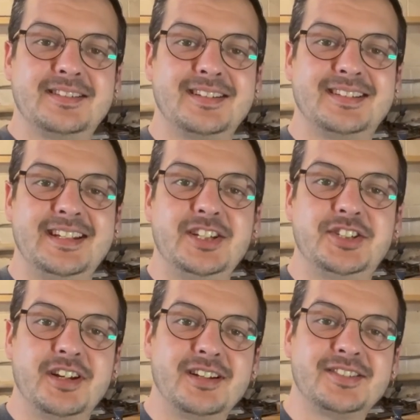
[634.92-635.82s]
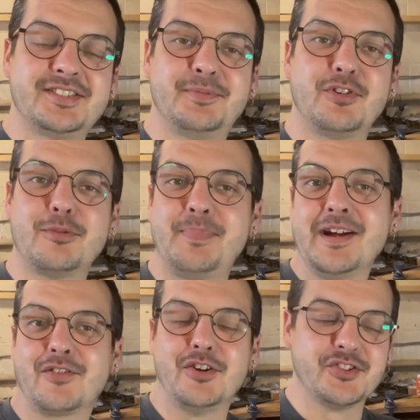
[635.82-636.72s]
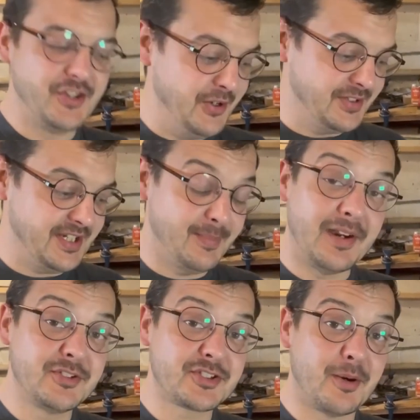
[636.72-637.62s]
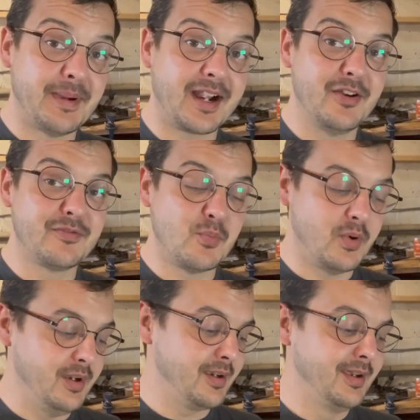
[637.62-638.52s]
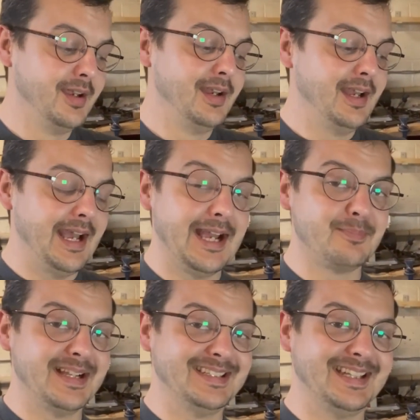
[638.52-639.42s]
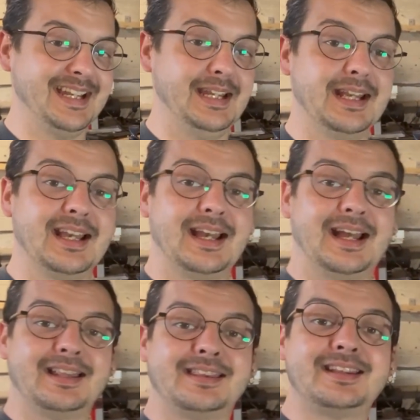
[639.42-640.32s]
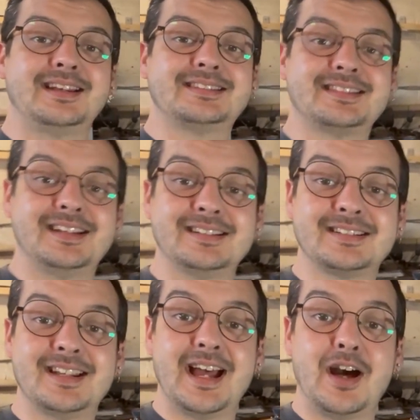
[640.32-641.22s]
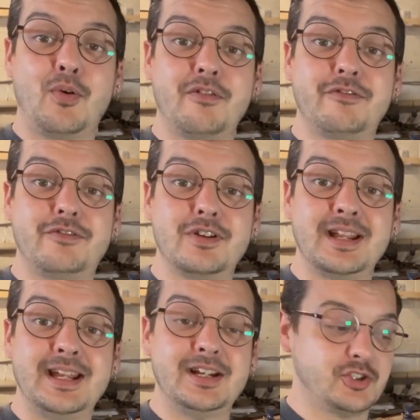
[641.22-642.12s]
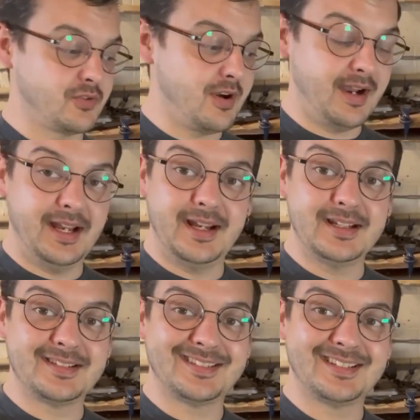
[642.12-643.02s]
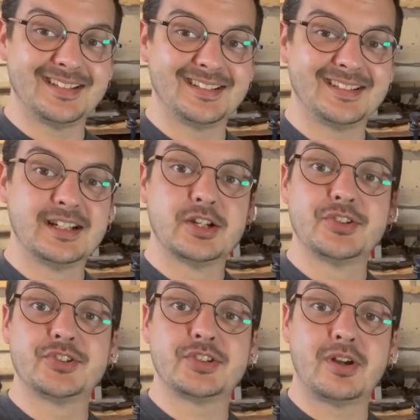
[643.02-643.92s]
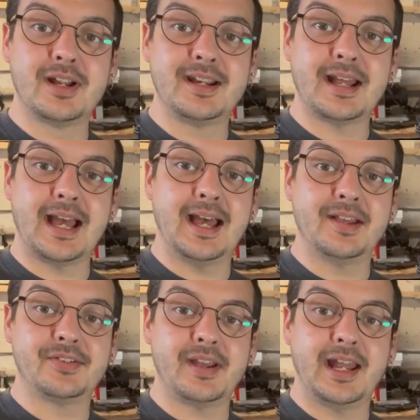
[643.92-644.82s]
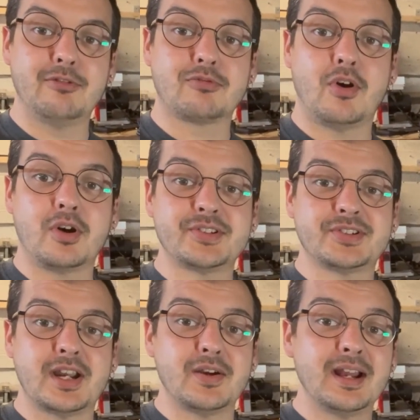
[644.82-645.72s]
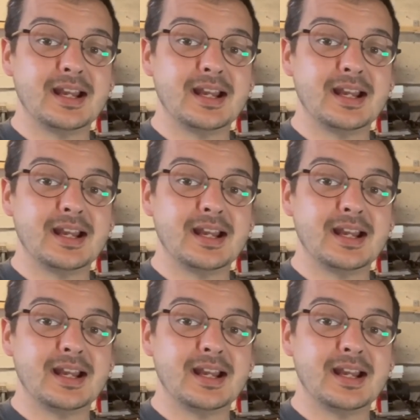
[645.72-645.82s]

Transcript: the t-shirts for a bit of continuity, but I've just got back home from work, had my tea, and this is now fully dry. It is solid as a rock. So